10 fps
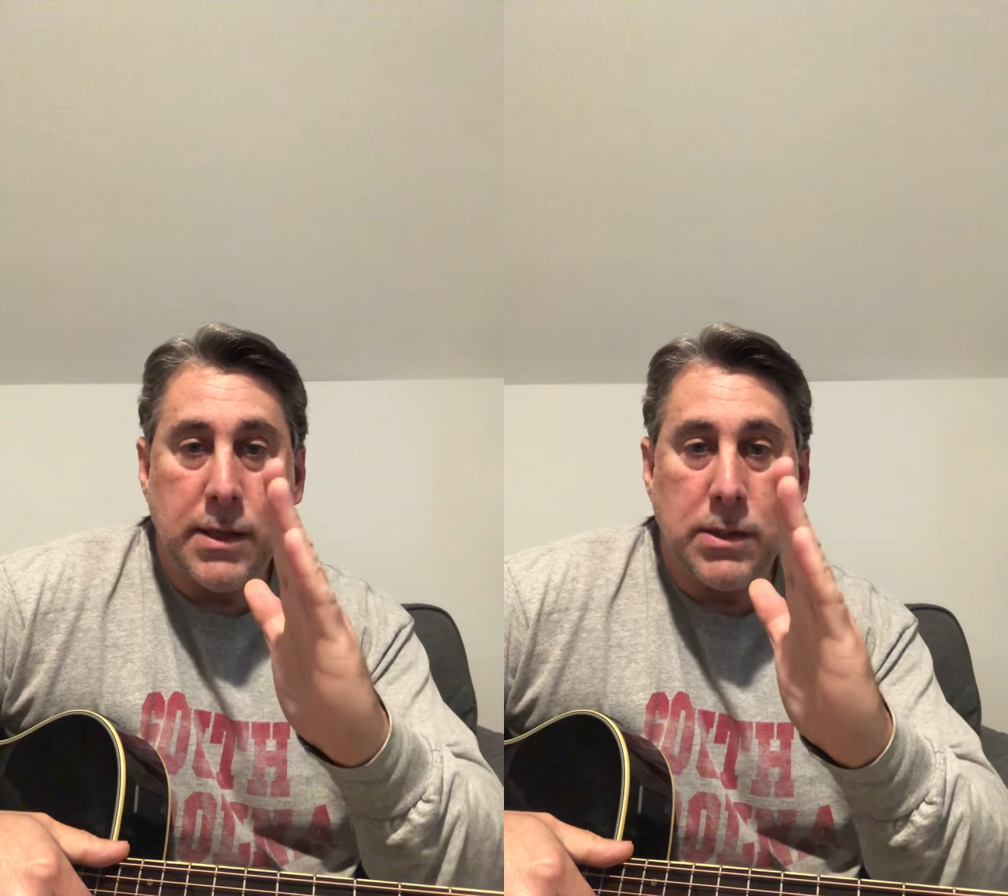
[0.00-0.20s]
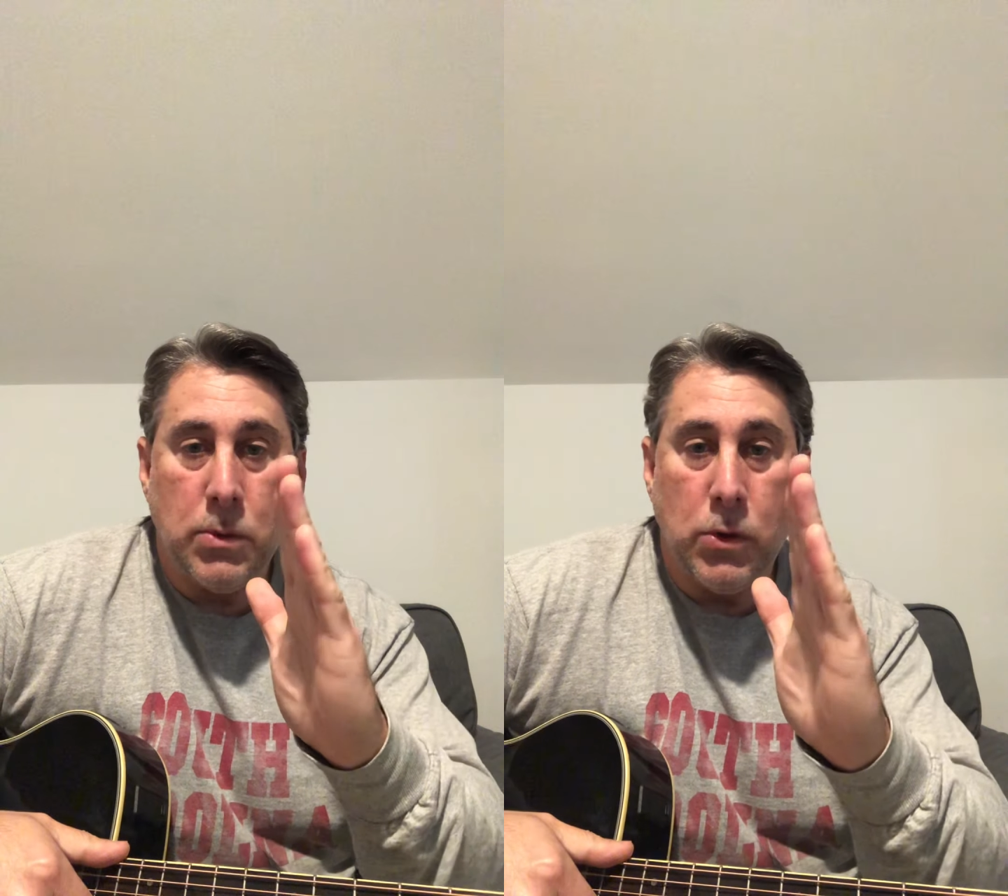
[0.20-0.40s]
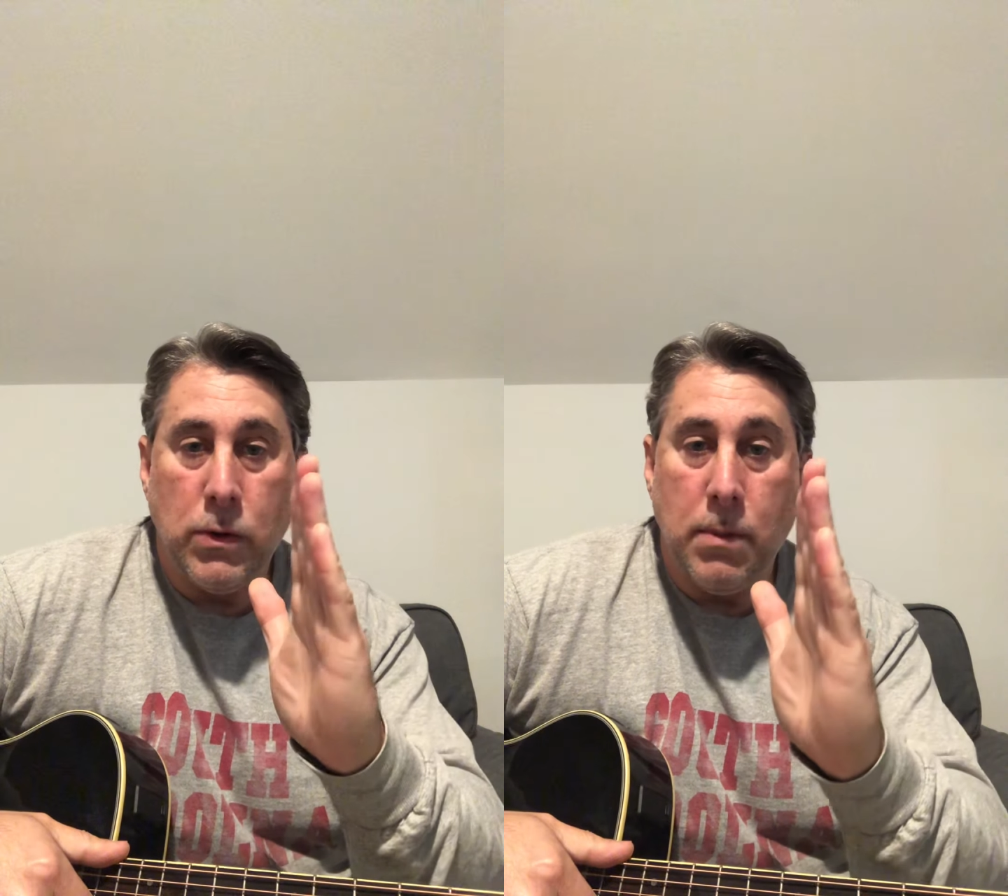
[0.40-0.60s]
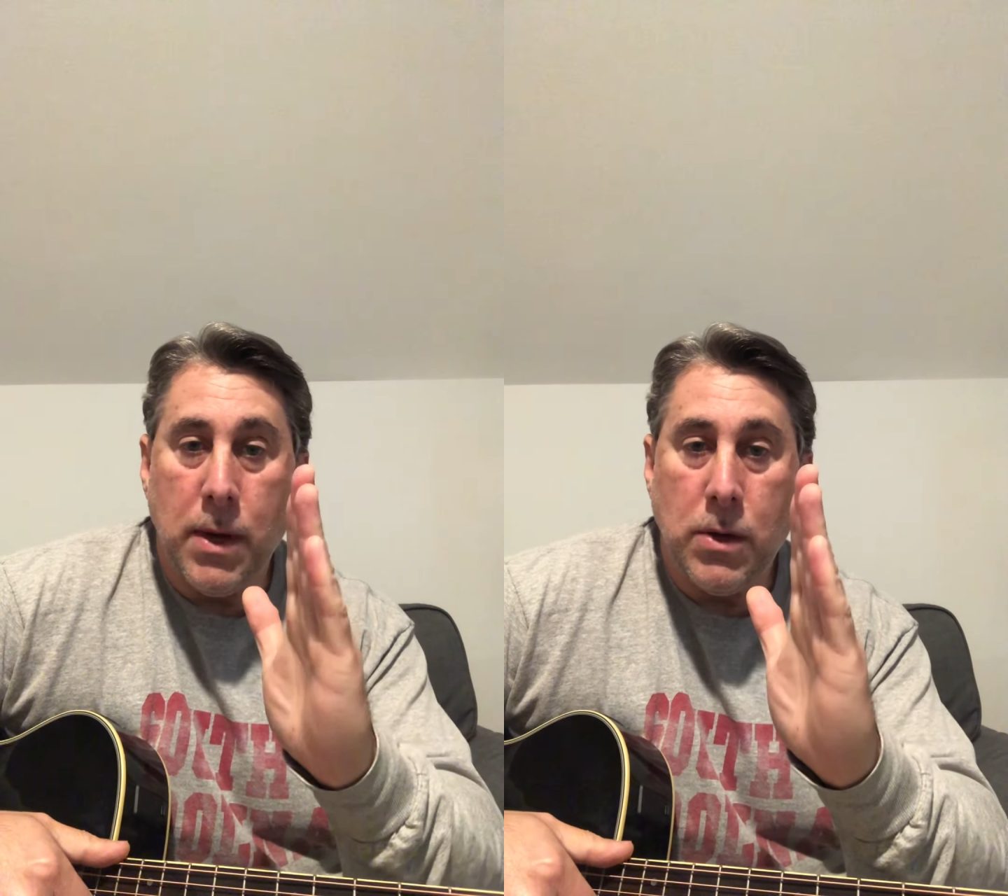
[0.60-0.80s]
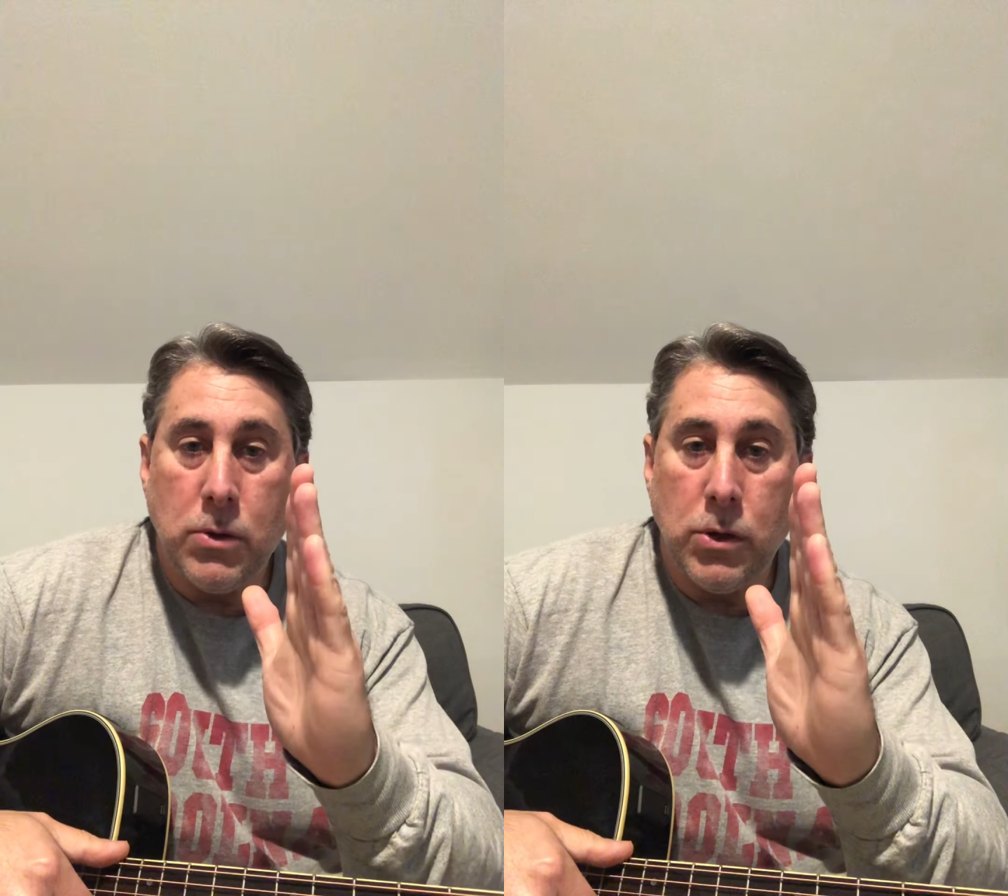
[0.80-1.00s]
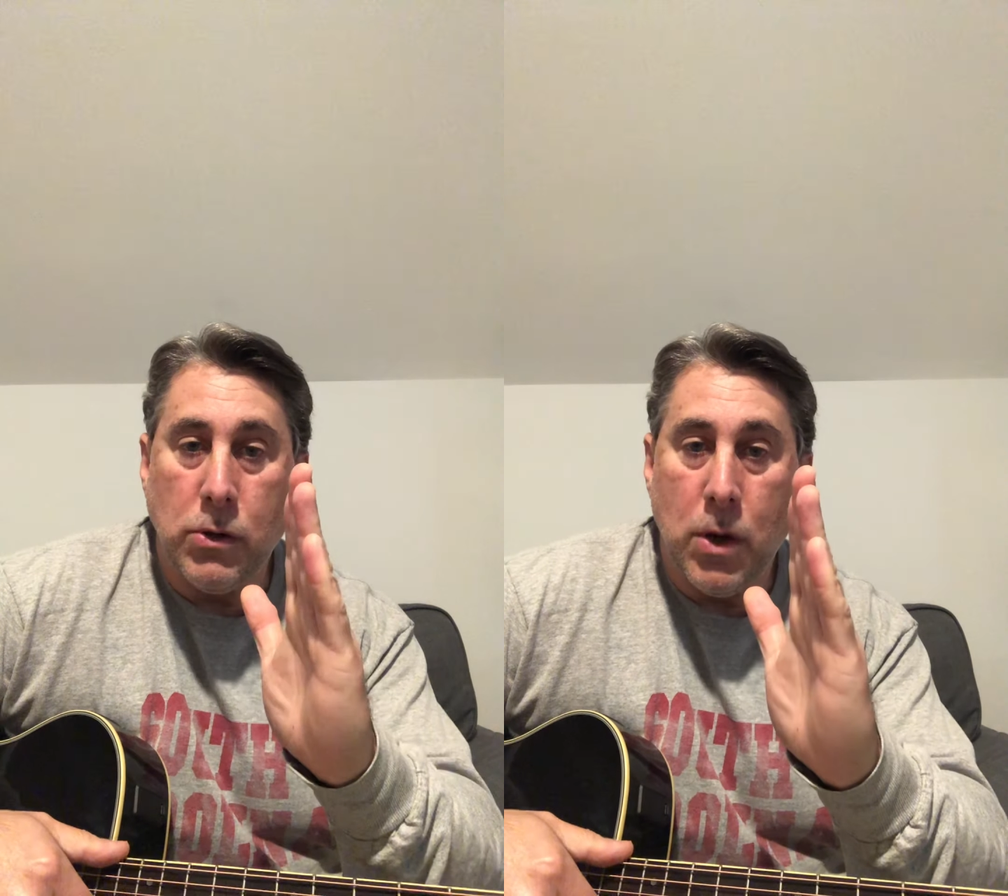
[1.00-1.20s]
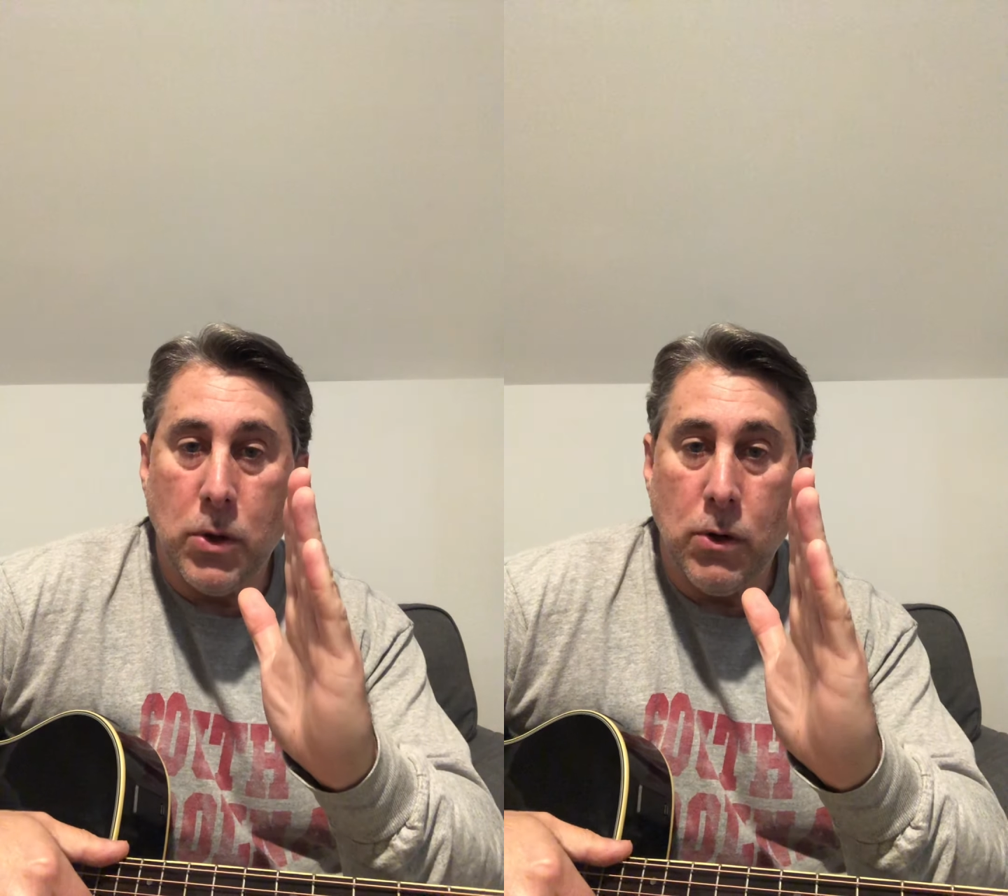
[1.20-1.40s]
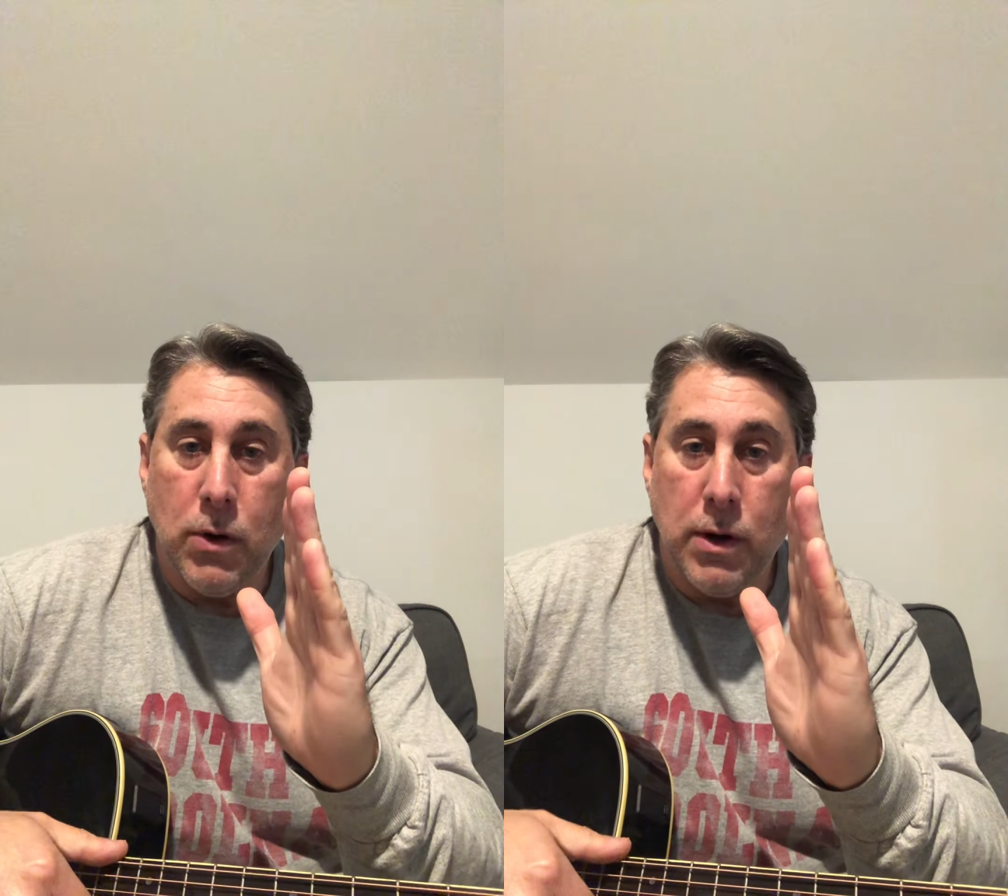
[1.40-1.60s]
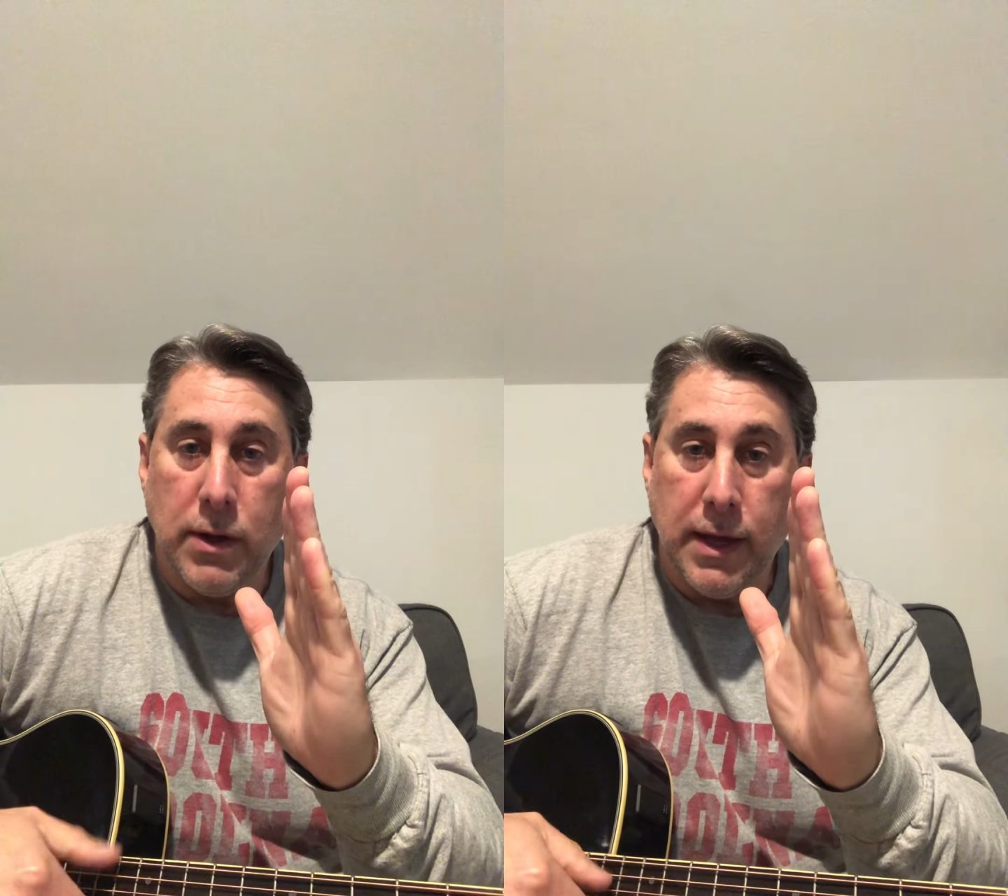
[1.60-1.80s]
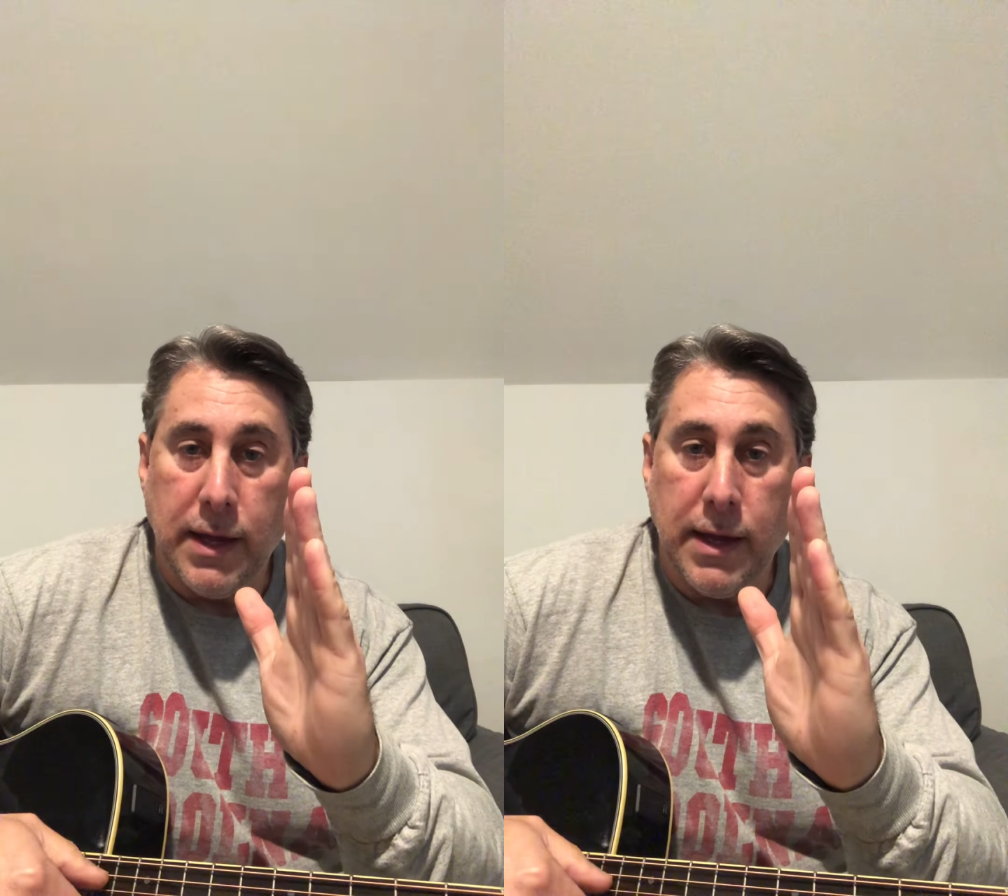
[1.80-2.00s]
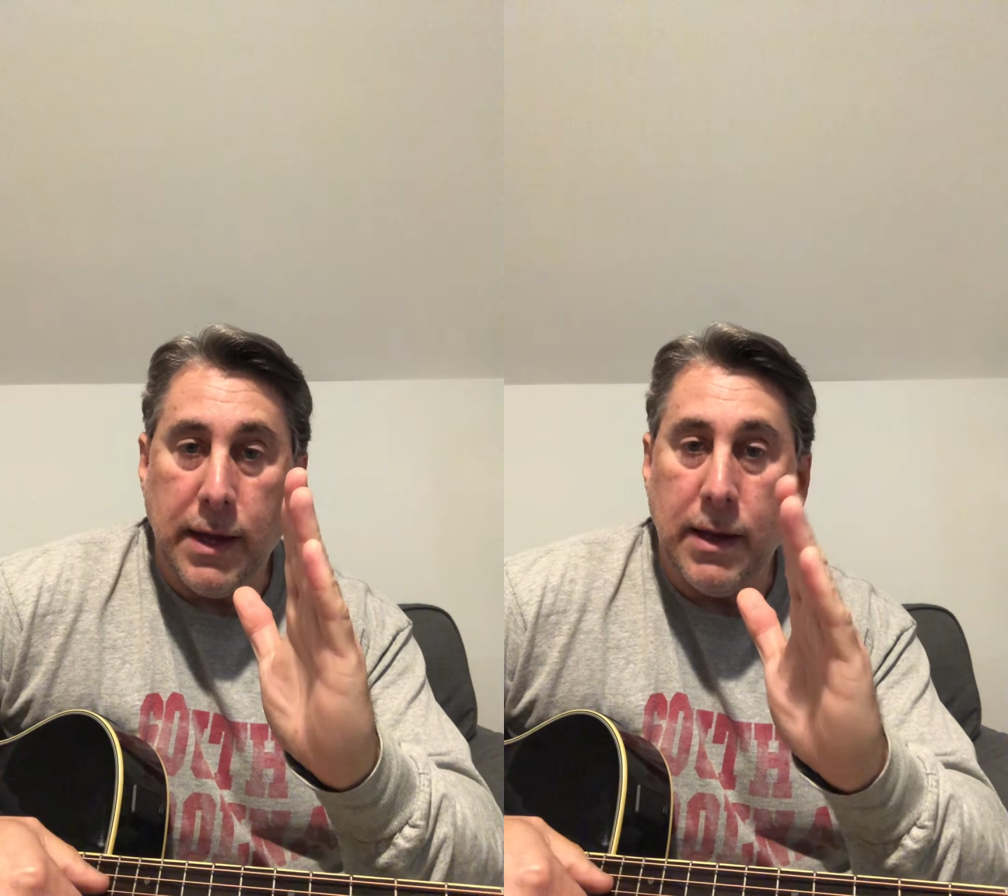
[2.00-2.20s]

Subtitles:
And when you're in the middle, you're on the E,